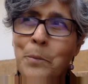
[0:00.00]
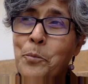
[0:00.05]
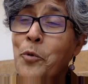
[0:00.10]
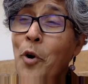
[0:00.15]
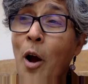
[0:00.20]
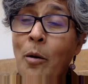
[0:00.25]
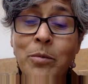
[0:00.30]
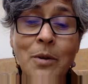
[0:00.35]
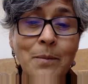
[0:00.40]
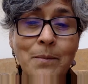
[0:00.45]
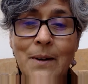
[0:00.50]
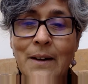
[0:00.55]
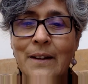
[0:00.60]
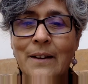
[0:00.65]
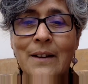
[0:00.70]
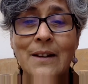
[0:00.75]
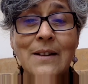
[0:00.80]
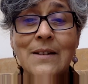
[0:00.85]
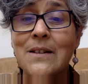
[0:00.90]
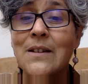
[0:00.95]
probably
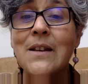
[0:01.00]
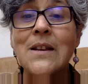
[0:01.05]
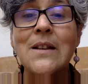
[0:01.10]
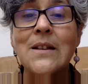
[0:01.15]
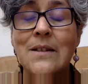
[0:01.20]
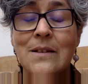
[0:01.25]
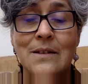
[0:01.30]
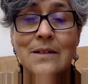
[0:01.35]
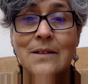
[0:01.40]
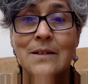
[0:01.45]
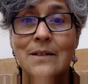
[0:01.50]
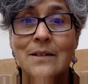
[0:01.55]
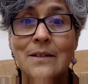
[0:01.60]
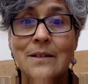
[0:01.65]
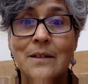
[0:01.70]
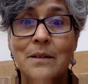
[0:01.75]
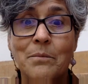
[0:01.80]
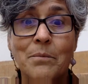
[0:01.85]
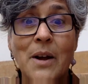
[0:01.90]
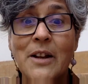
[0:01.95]
he sees
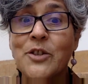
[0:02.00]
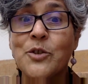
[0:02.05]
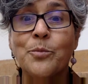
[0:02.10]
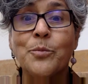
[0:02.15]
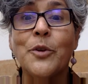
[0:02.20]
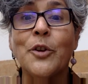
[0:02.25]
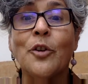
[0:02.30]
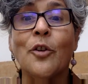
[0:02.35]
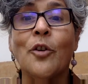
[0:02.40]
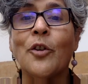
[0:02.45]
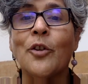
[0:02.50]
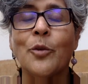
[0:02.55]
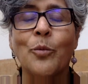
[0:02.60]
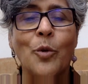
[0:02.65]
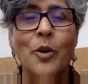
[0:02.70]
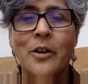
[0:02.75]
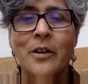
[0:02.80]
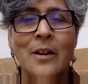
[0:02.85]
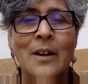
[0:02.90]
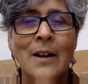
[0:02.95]
much beyond
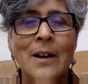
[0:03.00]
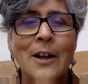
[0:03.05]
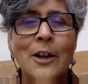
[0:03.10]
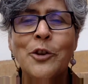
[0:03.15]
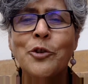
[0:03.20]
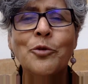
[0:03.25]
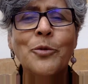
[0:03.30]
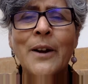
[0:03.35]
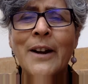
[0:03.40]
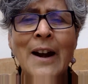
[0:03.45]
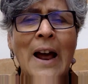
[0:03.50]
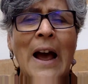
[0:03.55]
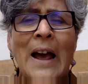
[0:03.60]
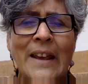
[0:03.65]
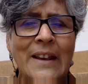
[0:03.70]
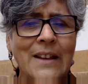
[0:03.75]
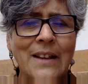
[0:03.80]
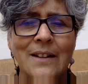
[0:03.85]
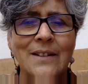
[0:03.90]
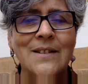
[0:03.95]
what you and
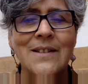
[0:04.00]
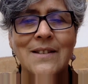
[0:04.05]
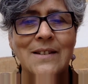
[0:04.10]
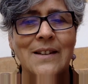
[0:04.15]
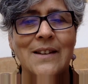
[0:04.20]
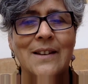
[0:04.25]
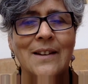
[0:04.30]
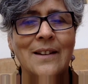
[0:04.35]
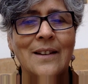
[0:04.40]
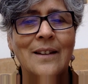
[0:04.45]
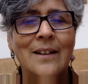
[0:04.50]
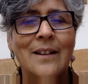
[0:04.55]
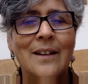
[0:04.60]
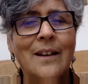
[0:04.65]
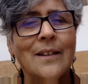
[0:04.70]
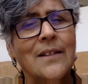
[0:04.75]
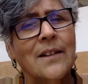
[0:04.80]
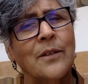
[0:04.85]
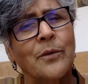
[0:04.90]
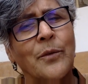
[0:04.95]
I can see.
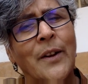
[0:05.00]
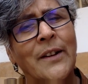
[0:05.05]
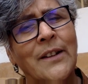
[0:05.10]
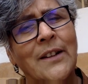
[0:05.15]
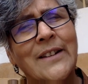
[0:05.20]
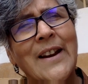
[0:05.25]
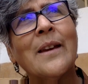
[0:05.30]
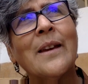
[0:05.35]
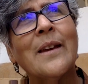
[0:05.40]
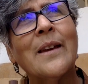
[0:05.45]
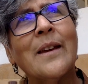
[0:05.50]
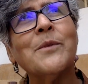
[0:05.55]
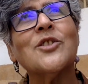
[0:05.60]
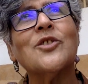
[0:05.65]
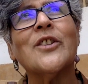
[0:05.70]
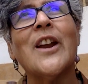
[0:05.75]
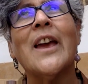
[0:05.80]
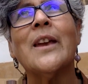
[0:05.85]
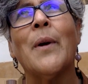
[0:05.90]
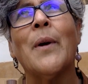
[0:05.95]
He said, when the time
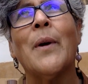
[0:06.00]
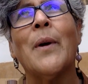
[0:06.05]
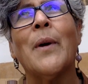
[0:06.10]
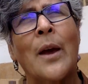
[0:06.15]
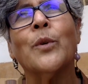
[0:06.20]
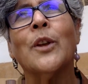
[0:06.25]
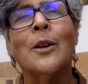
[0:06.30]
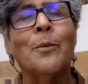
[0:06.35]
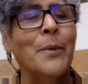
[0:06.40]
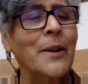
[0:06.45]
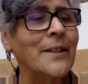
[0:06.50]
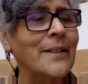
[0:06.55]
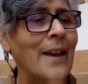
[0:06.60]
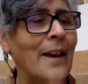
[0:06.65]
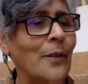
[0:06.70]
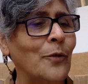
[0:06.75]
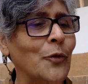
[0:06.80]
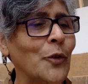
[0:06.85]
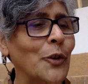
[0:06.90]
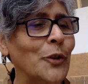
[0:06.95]
is ripe, I will be
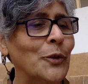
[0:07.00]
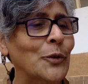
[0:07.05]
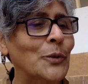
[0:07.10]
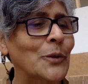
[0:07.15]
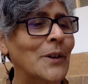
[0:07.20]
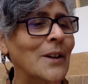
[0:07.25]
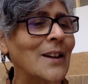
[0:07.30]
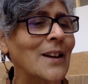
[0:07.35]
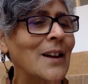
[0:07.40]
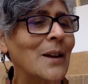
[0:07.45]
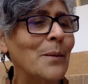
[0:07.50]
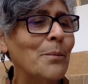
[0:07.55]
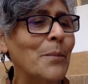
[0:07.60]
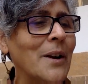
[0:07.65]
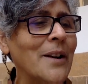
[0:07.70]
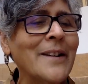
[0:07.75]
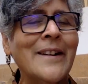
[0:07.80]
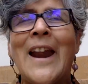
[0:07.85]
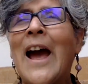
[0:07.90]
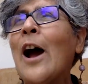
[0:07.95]
there for you.
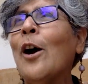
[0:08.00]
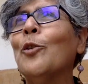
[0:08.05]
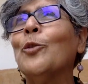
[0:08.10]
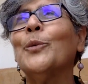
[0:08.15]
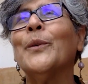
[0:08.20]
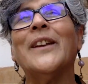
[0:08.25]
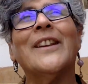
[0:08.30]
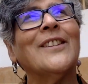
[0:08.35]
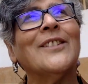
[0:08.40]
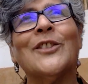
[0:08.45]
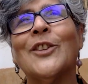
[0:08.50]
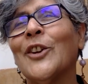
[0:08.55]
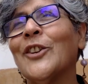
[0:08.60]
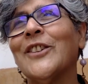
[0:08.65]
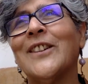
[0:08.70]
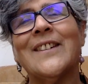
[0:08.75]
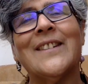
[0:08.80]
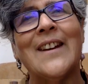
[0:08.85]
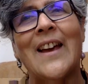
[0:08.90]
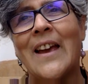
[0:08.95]
But now is not
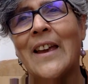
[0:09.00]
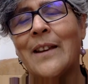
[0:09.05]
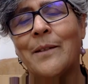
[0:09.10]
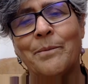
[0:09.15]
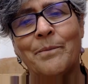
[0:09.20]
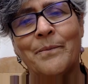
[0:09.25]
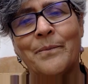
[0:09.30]
the time.